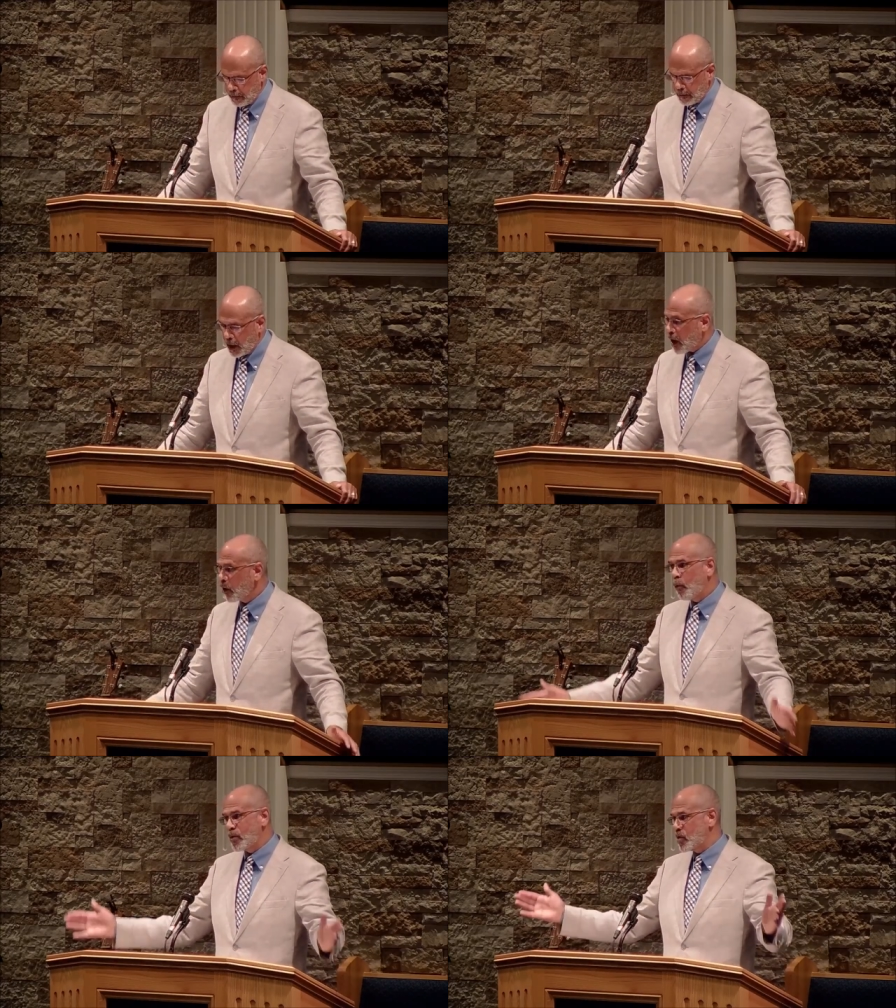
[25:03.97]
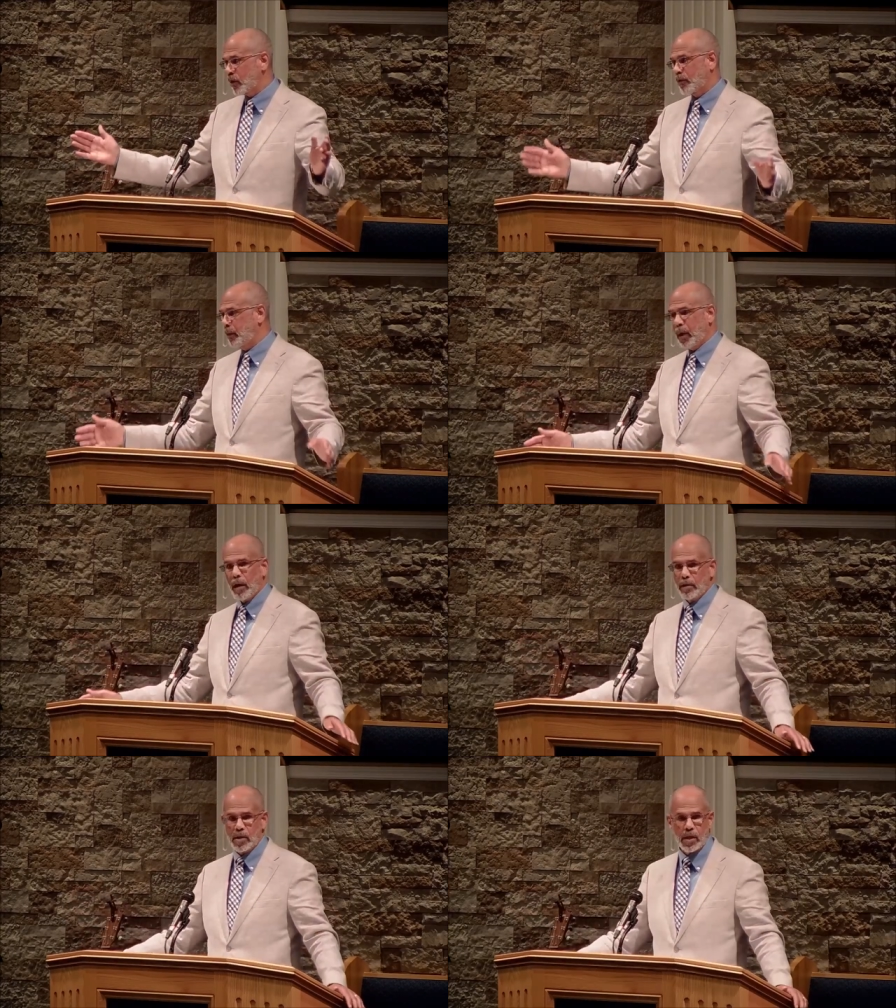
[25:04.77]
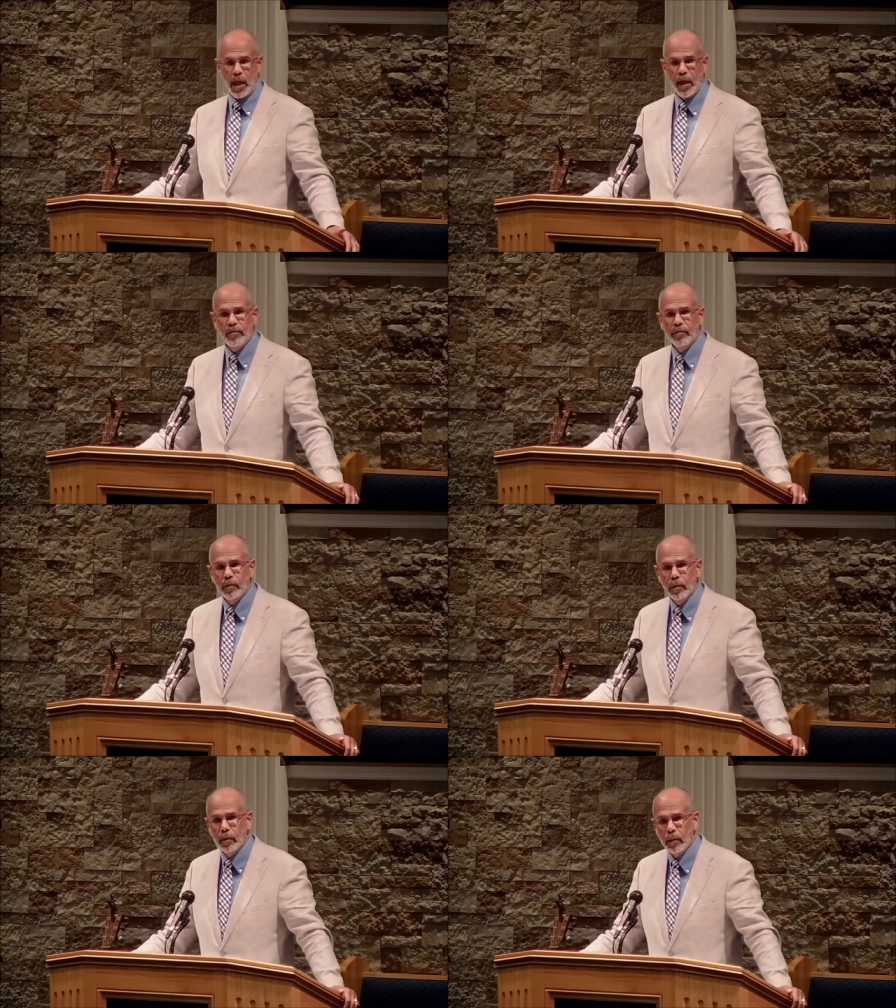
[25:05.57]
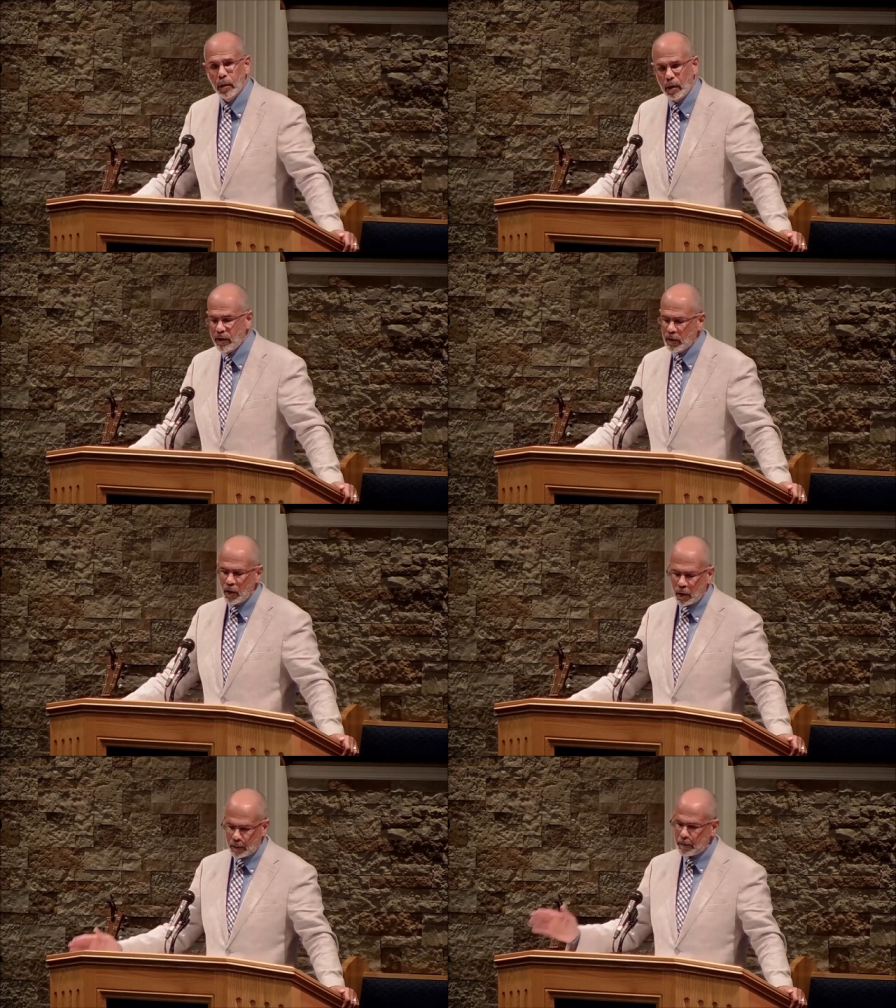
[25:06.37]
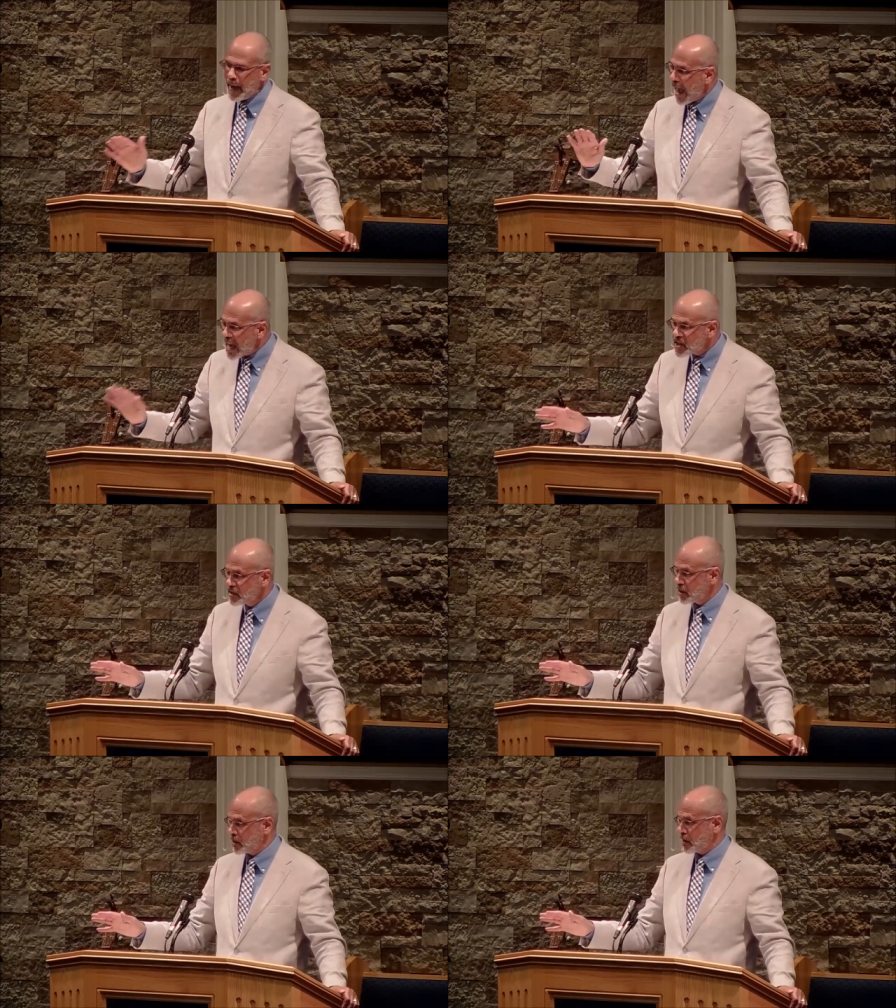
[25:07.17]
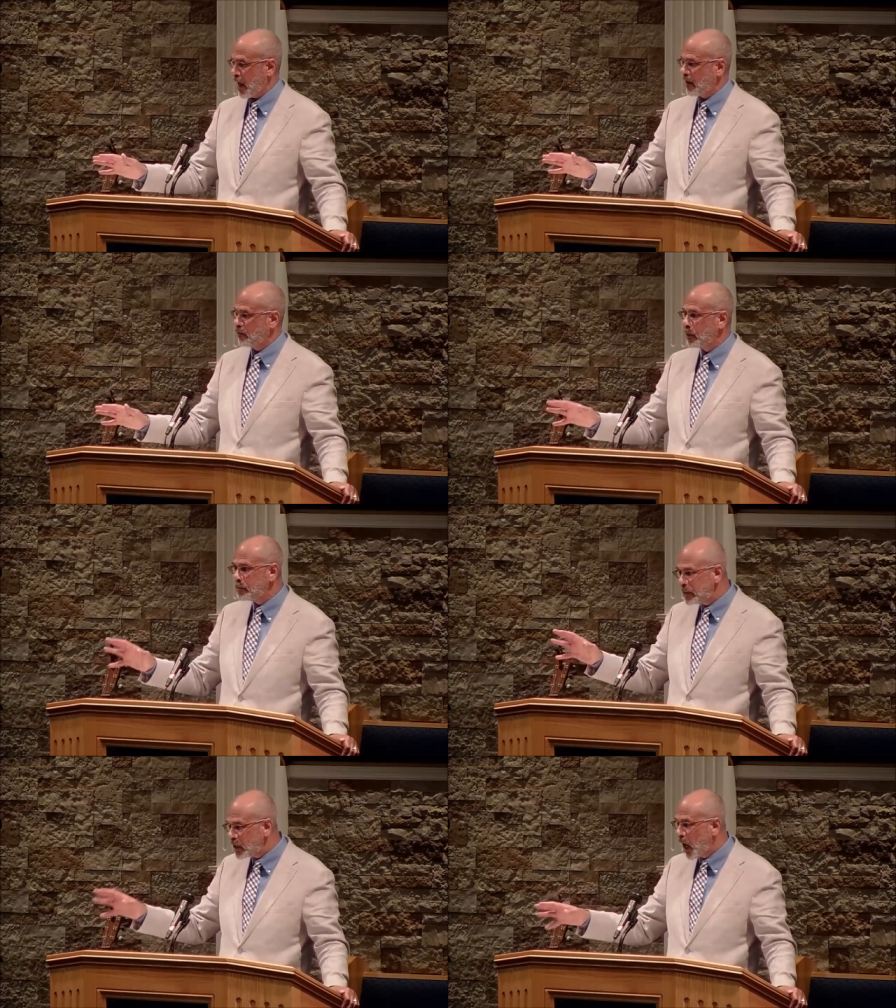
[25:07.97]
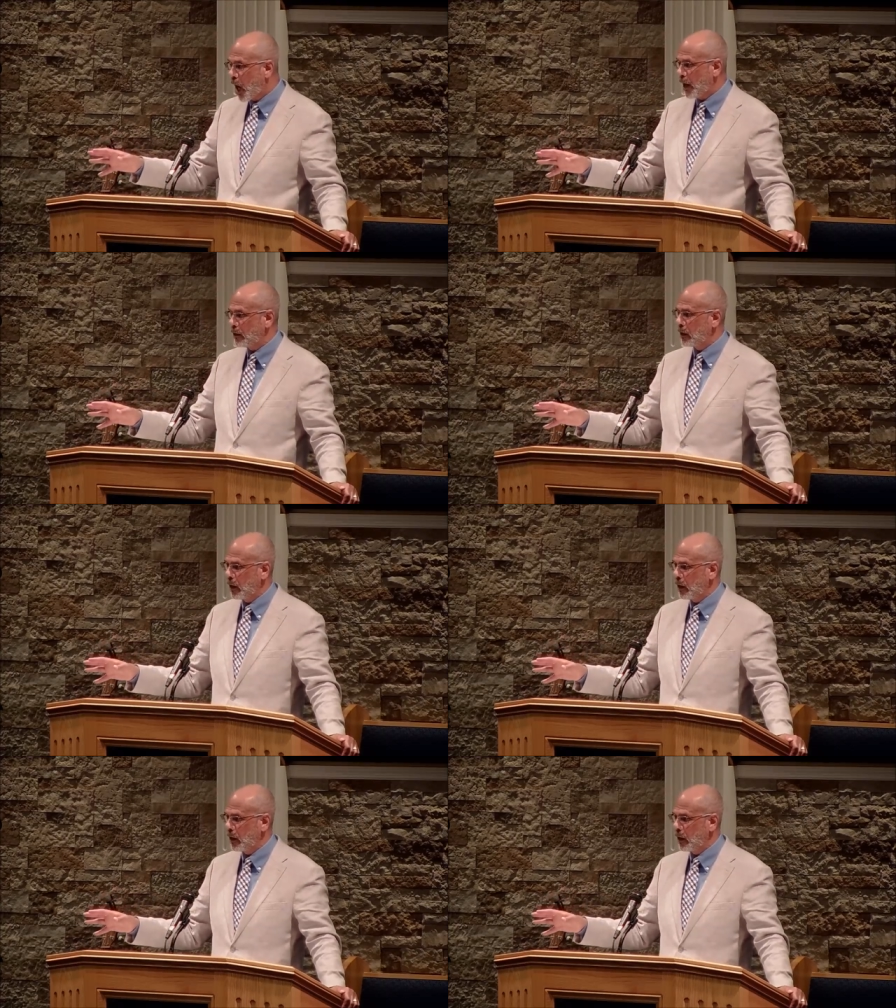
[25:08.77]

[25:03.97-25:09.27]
God always looks beyond this life. He doesn't look past this life, but beyond.